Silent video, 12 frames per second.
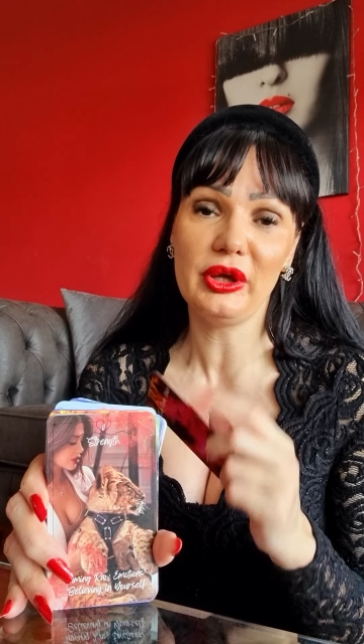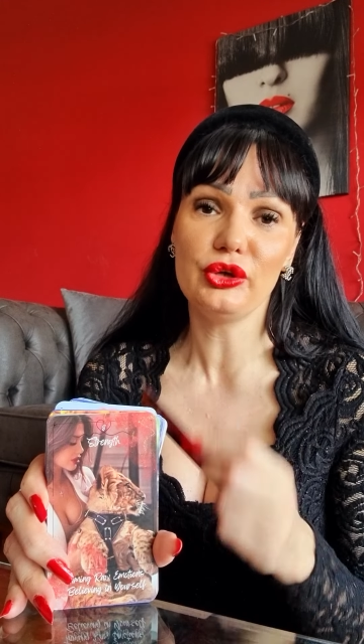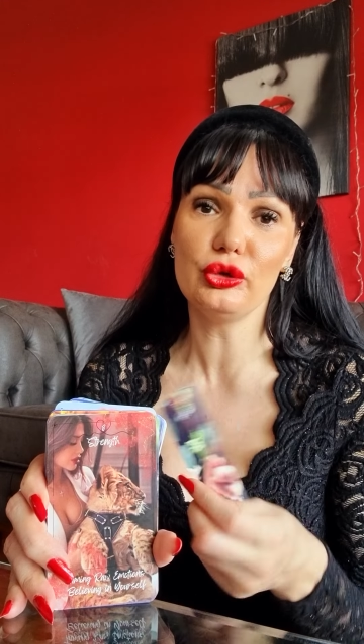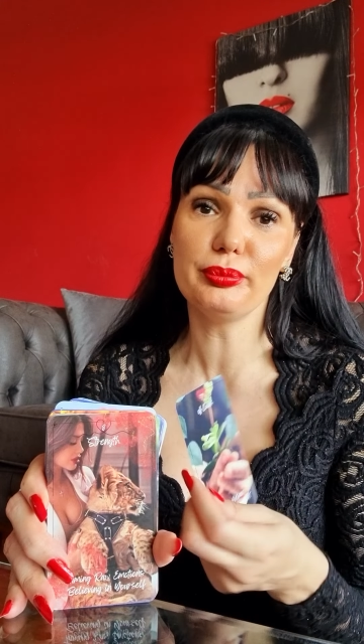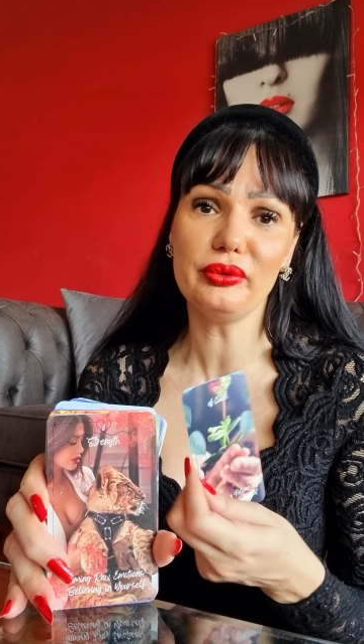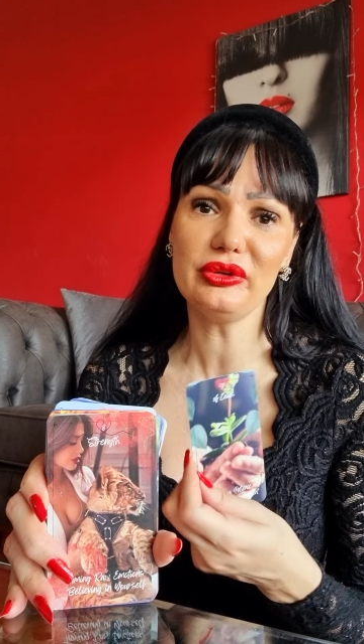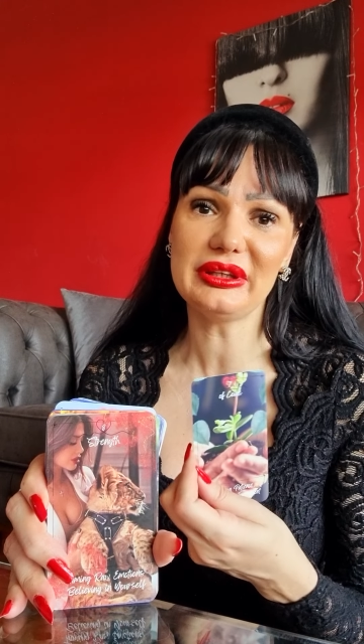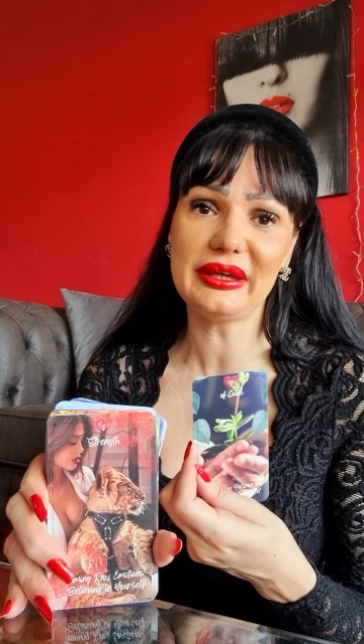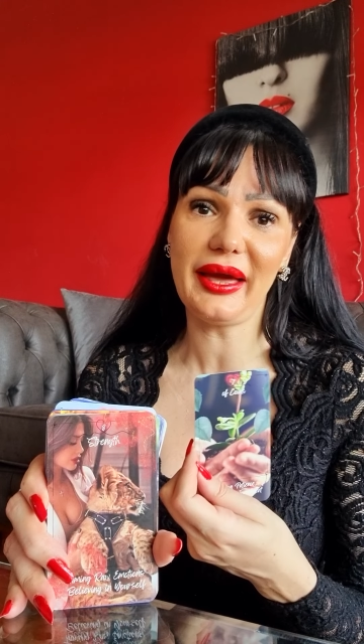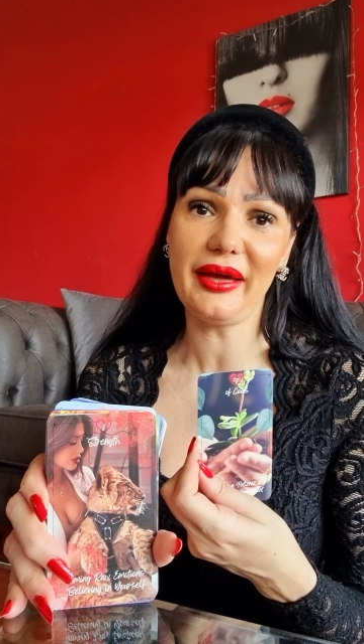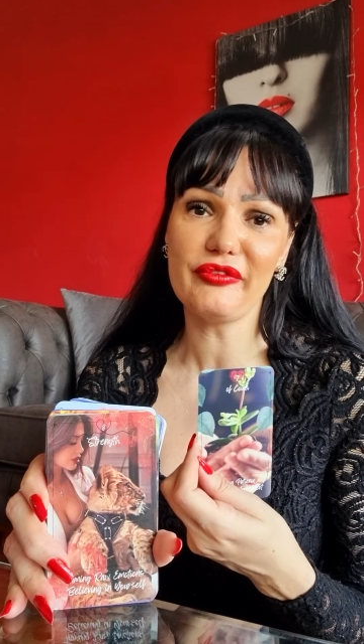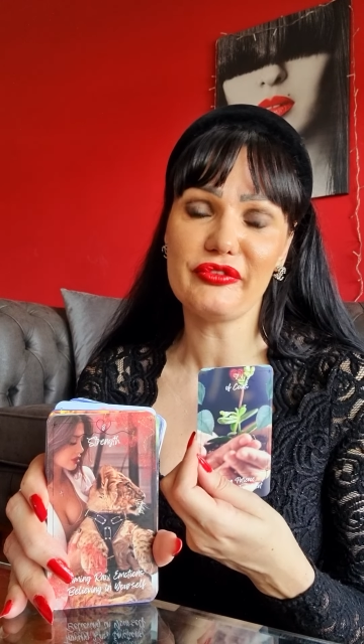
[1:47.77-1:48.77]
You put the
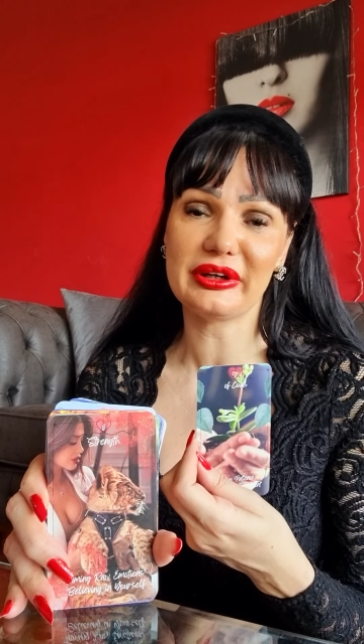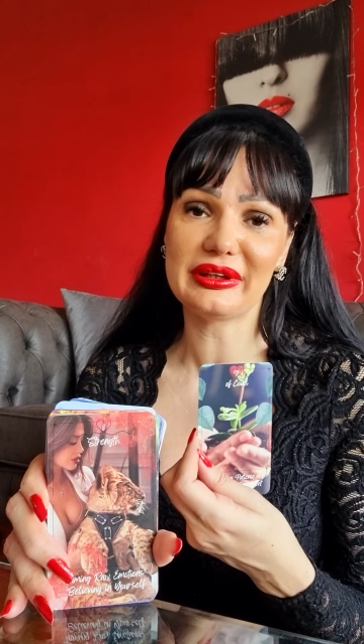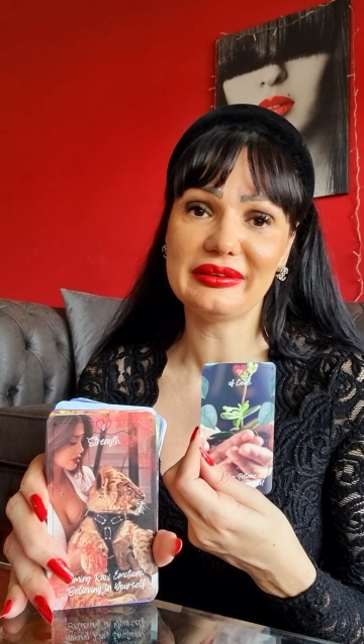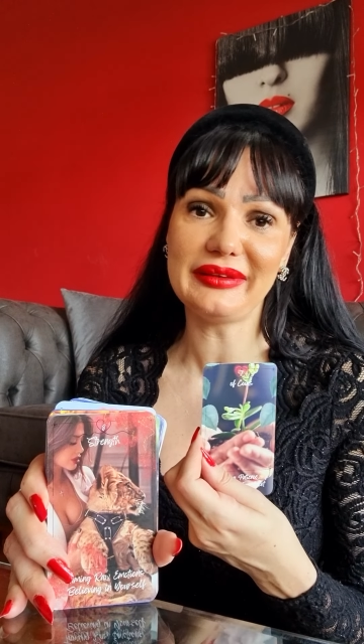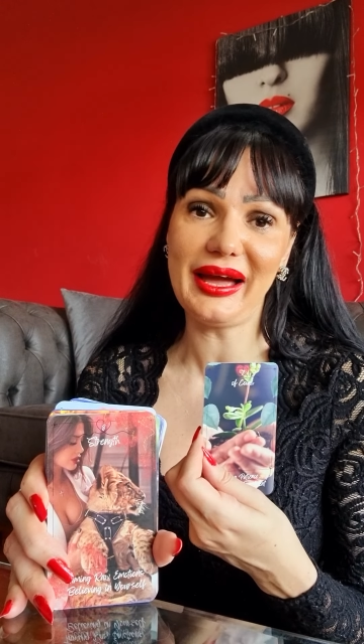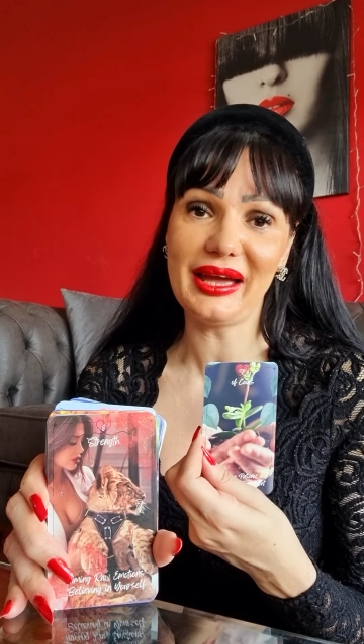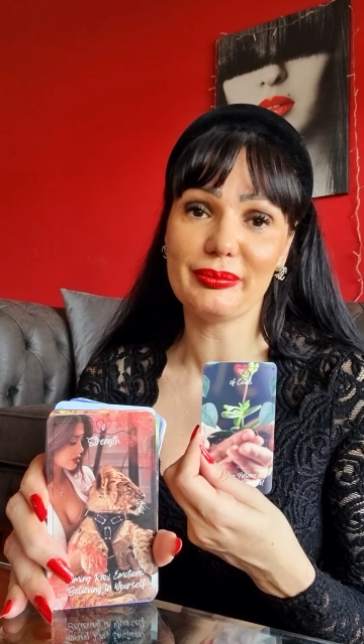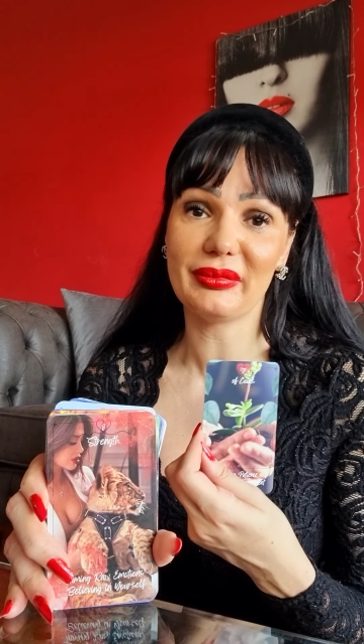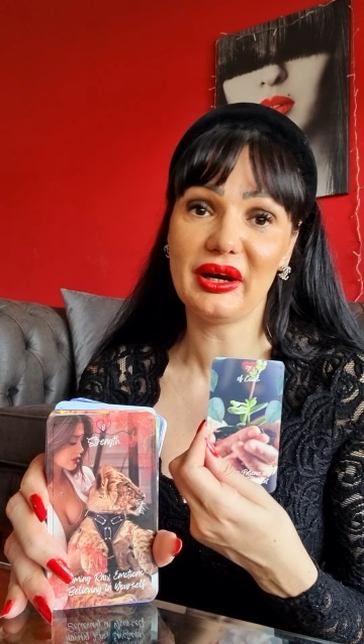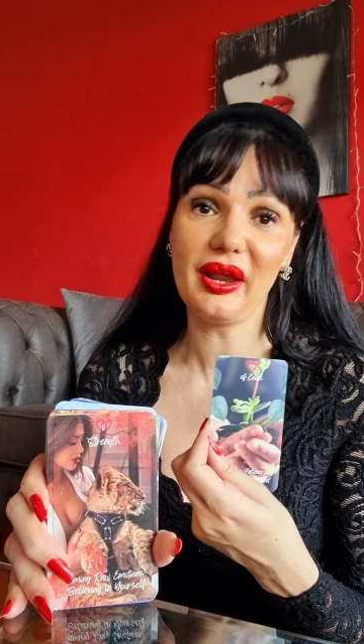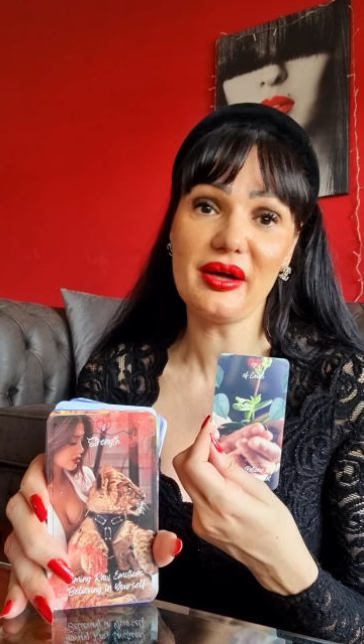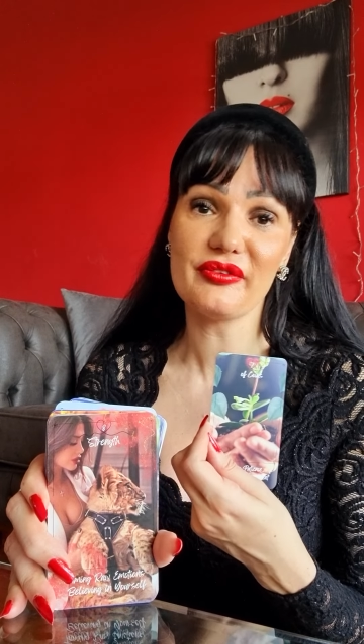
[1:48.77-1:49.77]
effort, time,
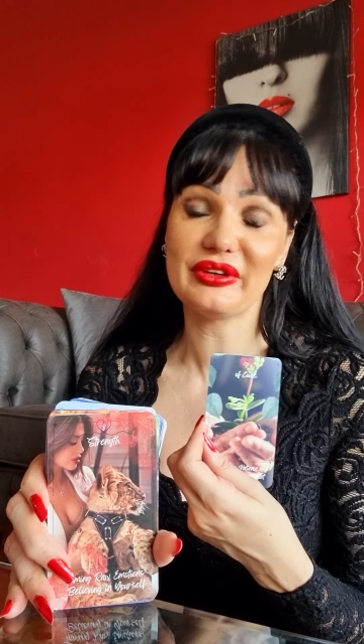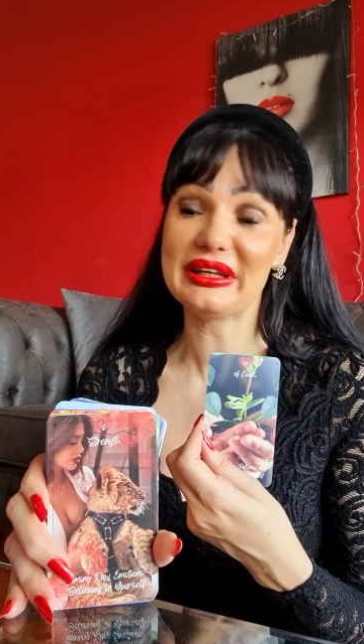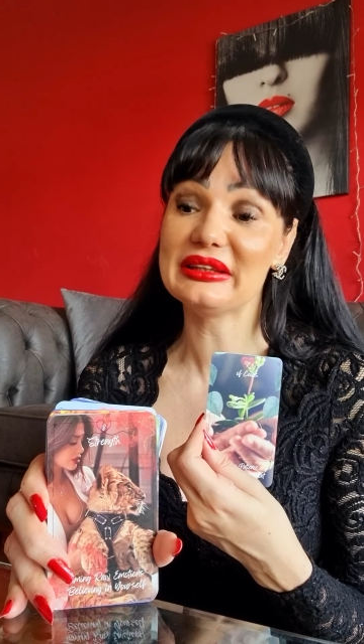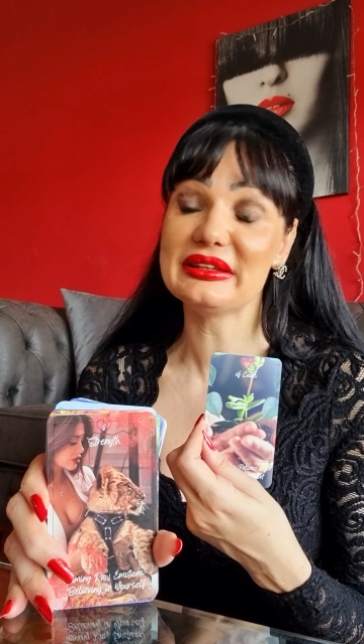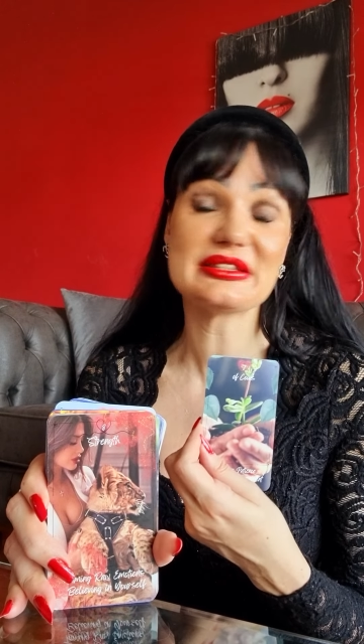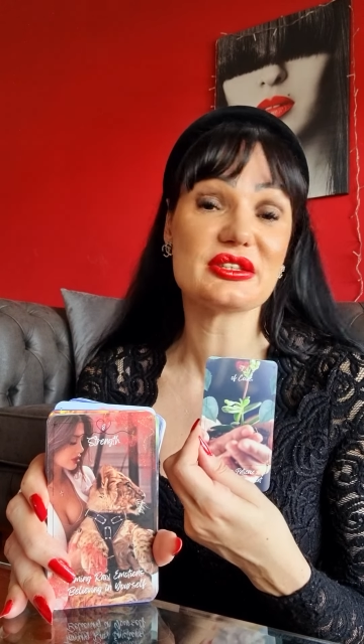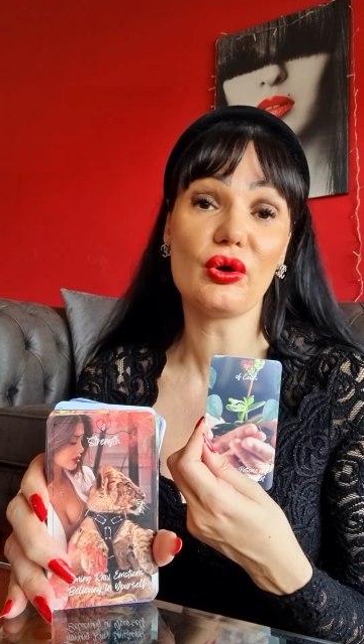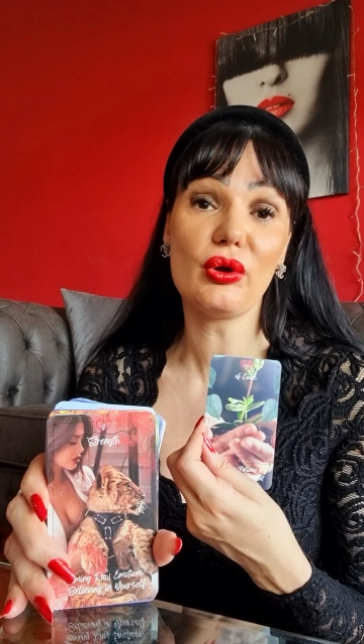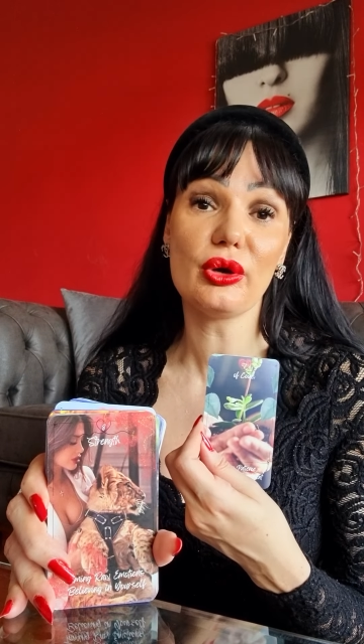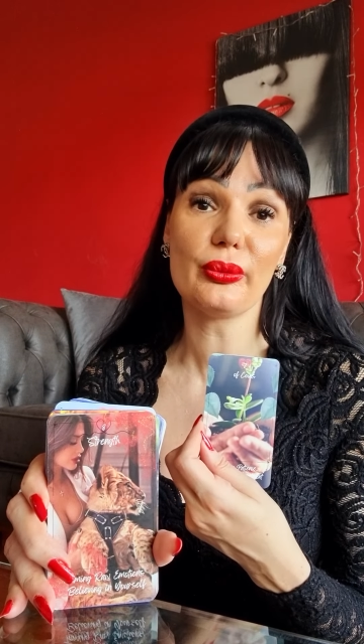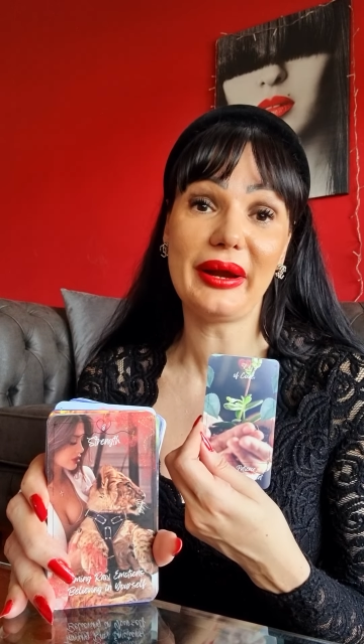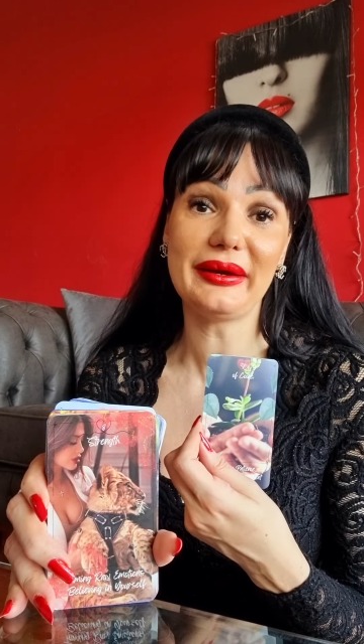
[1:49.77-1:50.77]
love in this
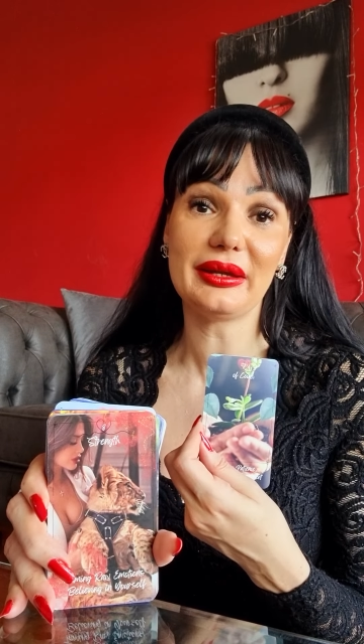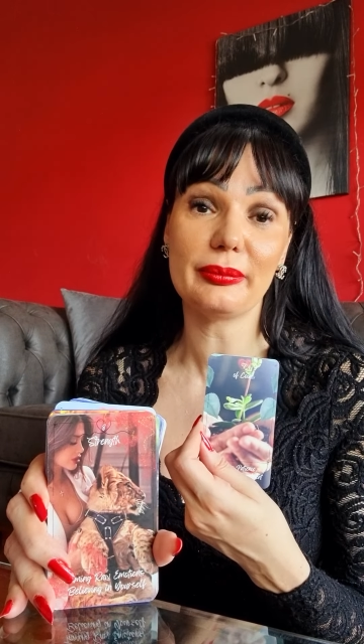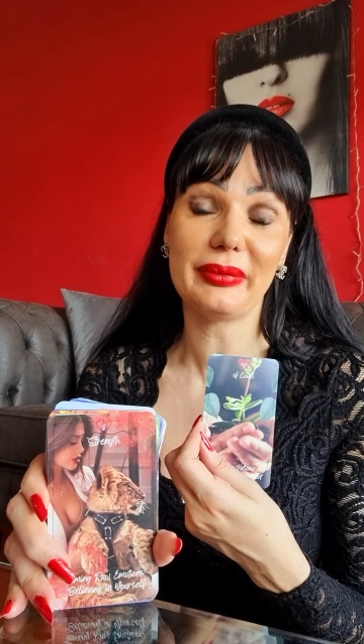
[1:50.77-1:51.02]
already,